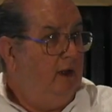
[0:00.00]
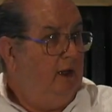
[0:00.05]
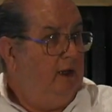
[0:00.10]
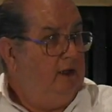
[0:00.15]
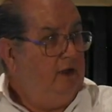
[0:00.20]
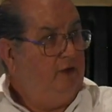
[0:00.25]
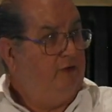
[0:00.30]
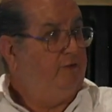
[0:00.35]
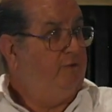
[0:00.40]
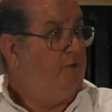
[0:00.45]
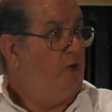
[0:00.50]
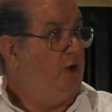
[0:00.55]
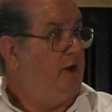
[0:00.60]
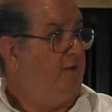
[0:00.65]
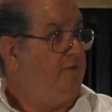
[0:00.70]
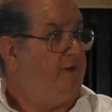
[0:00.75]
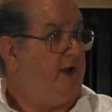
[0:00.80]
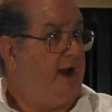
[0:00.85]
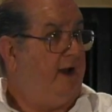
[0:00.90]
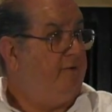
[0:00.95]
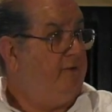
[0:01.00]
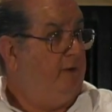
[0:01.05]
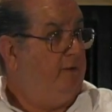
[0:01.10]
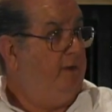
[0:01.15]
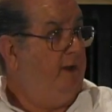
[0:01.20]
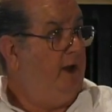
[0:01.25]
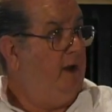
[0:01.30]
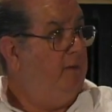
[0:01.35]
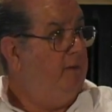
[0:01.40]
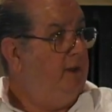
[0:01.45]
and there's 45 of
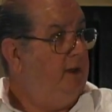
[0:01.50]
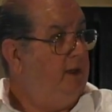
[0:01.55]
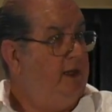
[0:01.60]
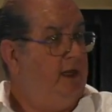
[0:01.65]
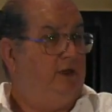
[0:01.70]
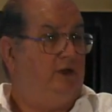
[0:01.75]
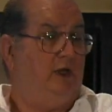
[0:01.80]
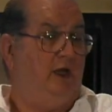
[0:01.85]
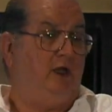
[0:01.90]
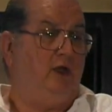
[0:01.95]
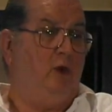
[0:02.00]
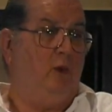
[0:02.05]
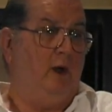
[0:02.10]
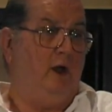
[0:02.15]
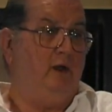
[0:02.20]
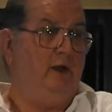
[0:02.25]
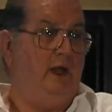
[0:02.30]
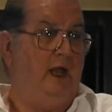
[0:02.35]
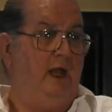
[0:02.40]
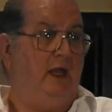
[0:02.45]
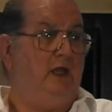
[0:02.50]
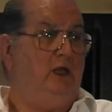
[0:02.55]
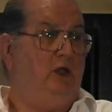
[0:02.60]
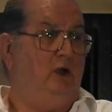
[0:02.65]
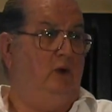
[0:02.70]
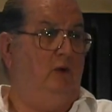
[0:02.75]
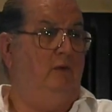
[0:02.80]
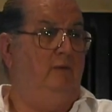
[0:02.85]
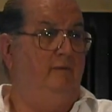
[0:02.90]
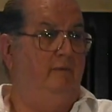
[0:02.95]
them, and they take you out and hang
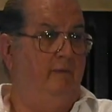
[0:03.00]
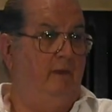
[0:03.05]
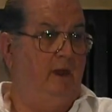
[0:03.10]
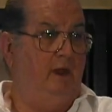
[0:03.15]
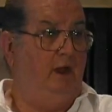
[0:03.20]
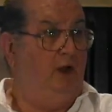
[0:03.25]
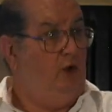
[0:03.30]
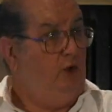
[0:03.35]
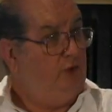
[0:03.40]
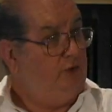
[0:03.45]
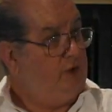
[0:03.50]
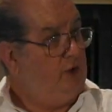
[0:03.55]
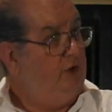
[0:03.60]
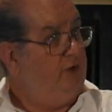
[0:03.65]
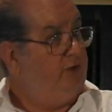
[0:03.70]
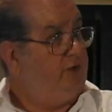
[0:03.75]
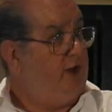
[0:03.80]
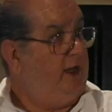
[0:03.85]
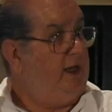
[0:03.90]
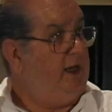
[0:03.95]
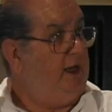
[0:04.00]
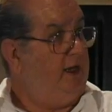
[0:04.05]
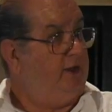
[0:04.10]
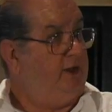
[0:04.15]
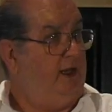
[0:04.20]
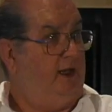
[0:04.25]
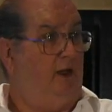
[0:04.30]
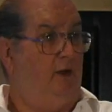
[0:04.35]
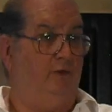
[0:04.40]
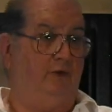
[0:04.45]
you. And who's going to say
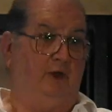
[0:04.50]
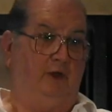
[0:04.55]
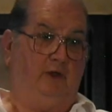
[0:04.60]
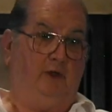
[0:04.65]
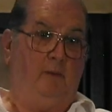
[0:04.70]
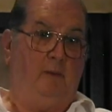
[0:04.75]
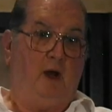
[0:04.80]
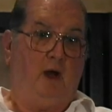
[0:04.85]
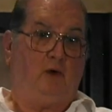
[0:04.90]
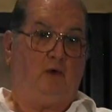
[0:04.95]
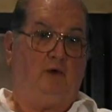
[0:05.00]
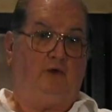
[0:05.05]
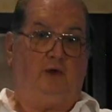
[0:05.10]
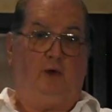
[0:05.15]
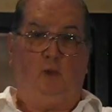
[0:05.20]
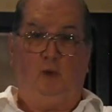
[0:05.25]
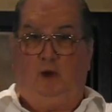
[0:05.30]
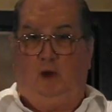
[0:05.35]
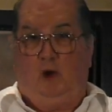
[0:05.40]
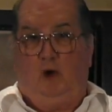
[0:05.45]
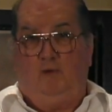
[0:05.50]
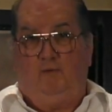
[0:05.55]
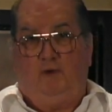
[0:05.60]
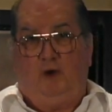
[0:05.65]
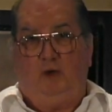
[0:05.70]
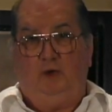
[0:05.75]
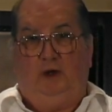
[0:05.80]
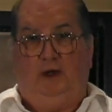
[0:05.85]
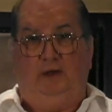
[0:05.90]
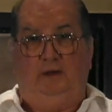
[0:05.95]
anything? It was a democracy. We all
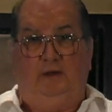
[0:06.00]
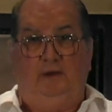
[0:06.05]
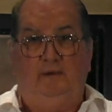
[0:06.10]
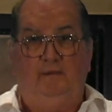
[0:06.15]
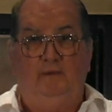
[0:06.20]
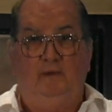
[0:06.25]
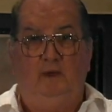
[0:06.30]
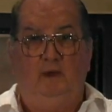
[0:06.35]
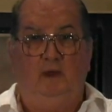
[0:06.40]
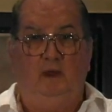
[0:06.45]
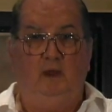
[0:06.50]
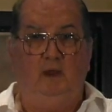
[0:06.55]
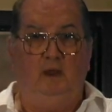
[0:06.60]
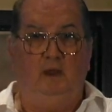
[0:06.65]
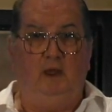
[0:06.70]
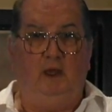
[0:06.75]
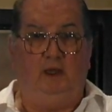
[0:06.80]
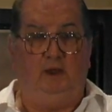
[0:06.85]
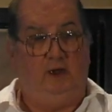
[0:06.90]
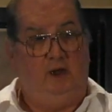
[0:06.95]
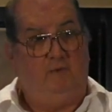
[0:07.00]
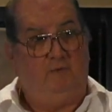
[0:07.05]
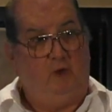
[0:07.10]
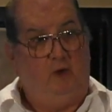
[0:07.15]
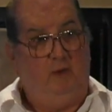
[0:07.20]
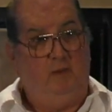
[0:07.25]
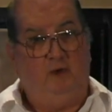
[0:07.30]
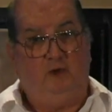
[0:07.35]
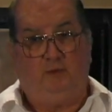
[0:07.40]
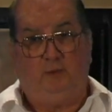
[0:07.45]
voted, and
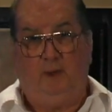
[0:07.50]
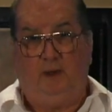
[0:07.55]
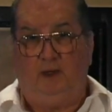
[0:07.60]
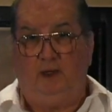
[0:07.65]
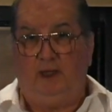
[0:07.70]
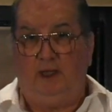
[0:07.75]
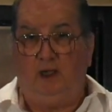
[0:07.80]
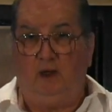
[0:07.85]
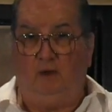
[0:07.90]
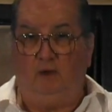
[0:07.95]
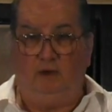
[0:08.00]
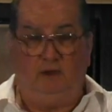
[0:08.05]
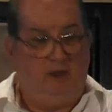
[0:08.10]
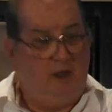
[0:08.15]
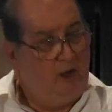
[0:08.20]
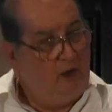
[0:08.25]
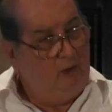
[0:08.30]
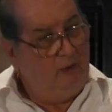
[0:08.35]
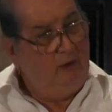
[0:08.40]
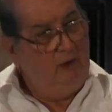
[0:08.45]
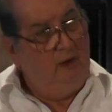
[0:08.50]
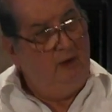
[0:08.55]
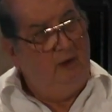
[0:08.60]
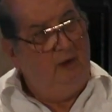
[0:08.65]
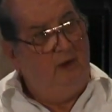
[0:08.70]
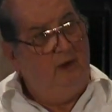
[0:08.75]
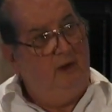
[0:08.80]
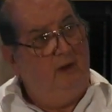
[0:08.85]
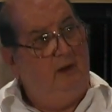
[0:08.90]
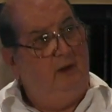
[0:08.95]
therefore it must be legal. No.
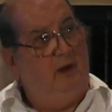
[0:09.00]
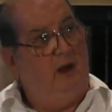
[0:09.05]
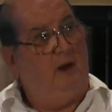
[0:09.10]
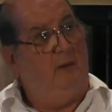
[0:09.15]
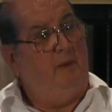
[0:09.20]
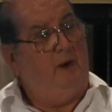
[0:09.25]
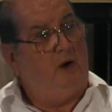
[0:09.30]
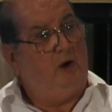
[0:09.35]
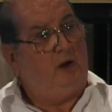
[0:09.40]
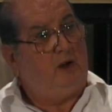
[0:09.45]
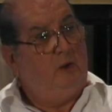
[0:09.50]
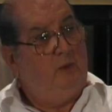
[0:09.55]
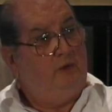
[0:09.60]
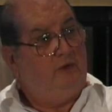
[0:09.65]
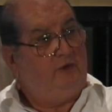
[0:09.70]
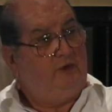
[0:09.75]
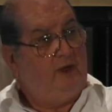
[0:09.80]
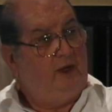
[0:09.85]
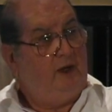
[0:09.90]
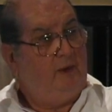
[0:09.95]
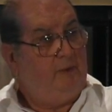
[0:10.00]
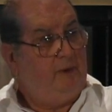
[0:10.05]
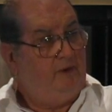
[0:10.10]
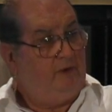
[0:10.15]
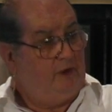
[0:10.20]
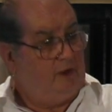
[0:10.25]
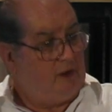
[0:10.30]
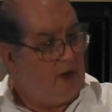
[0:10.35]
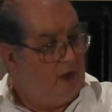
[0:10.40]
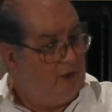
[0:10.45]
America was set up
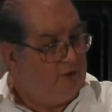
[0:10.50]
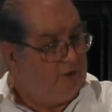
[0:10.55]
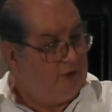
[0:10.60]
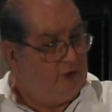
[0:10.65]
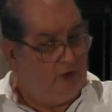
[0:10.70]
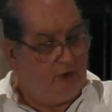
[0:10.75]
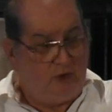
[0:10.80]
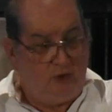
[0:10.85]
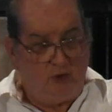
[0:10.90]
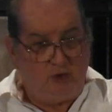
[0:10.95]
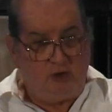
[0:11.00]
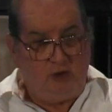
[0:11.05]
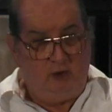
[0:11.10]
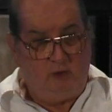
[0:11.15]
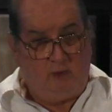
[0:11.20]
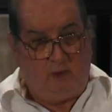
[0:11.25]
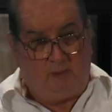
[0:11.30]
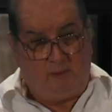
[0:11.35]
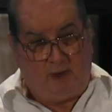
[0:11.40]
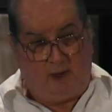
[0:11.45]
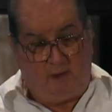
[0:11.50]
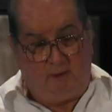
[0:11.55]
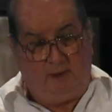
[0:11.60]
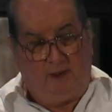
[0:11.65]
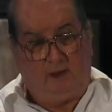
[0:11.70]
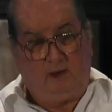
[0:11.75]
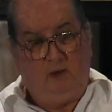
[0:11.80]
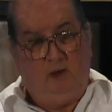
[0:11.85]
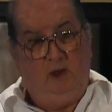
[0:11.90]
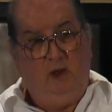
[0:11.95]
as a constitutional
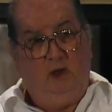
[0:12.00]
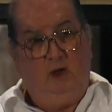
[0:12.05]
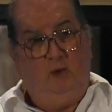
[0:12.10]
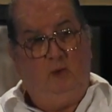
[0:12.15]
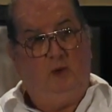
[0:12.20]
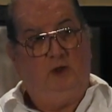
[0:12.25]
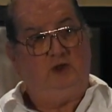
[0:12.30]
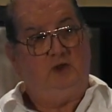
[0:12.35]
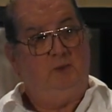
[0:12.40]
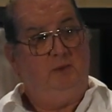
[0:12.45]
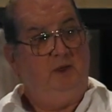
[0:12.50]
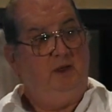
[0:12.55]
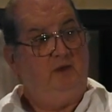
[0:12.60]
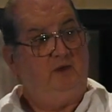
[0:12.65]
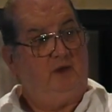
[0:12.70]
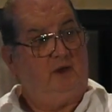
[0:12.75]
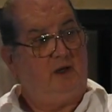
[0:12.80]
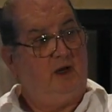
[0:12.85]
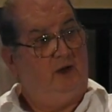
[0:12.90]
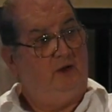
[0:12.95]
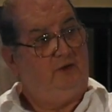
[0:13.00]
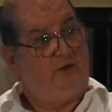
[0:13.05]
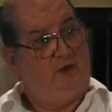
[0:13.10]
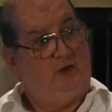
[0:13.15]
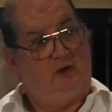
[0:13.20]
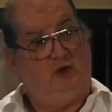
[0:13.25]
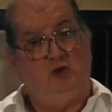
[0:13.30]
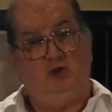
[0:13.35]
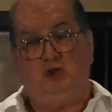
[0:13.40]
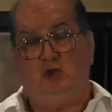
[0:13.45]
republic, which means the
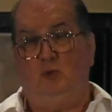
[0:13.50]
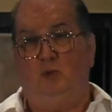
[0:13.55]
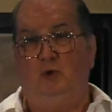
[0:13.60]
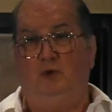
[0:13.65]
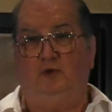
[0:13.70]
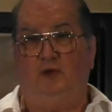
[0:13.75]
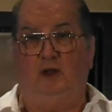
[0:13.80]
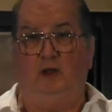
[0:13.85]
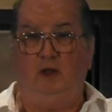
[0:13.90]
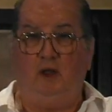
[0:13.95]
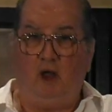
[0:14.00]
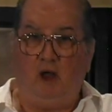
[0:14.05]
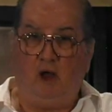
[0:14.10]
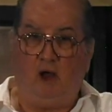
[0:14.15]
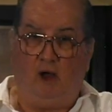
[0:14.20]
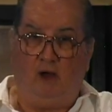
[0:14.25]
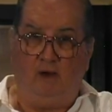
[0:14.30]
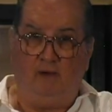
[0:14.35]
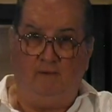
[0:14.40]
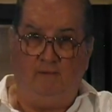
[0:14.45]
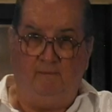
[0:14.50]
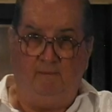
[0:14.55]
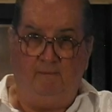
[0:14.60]
Constitution was a law,